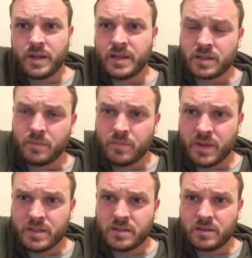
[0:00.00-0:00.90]

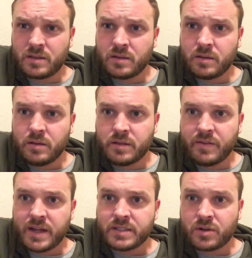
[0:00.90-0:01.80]
these
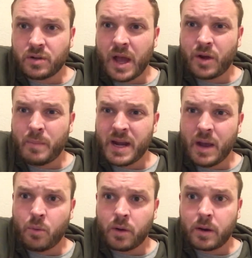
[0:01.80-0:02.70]
devices are allowed on my
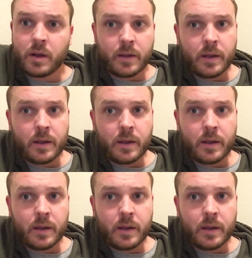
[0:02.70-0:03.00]
network?